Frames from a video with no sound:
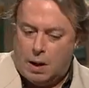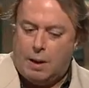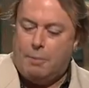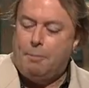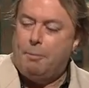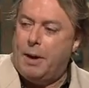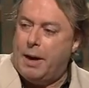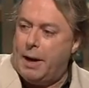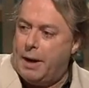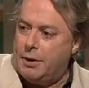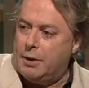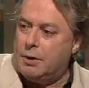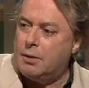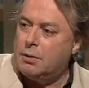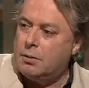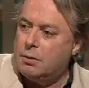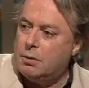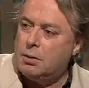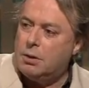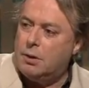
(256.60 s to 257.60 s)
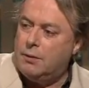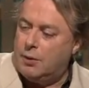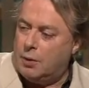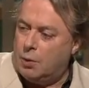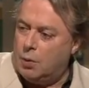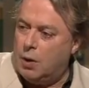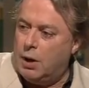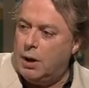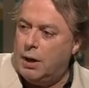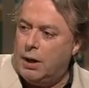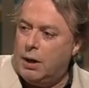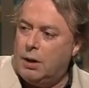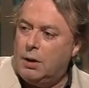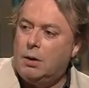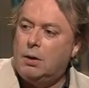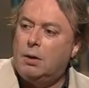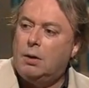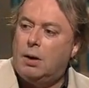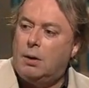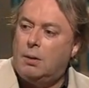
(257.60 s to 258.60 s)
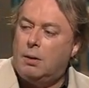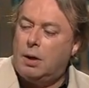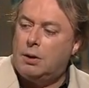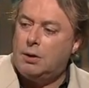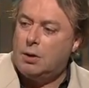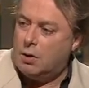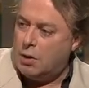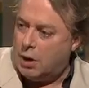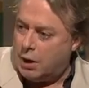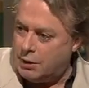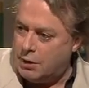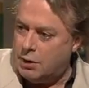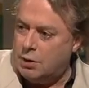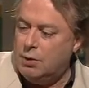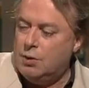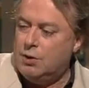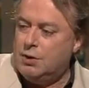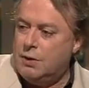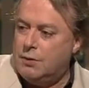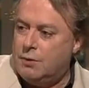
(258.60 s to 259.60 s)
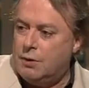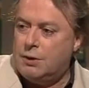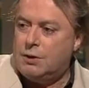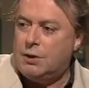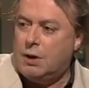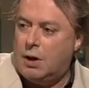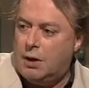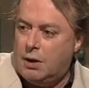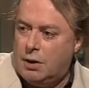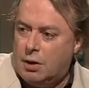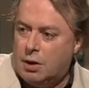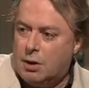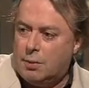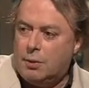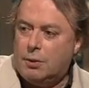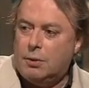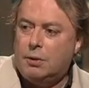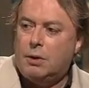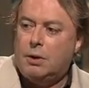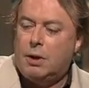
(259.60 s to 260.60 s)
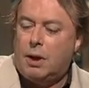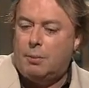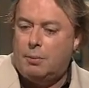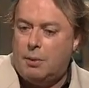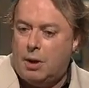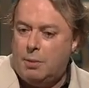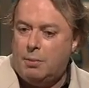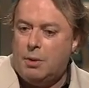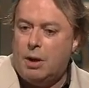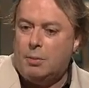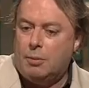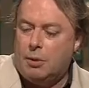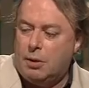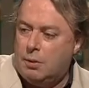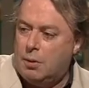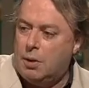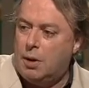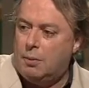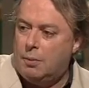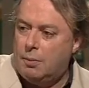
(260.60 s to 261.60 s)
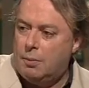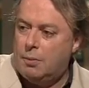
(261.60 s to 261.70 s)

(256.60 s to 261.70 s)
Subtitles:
am bad at giving way. I don't like to lose even a tiny argument. And that may make me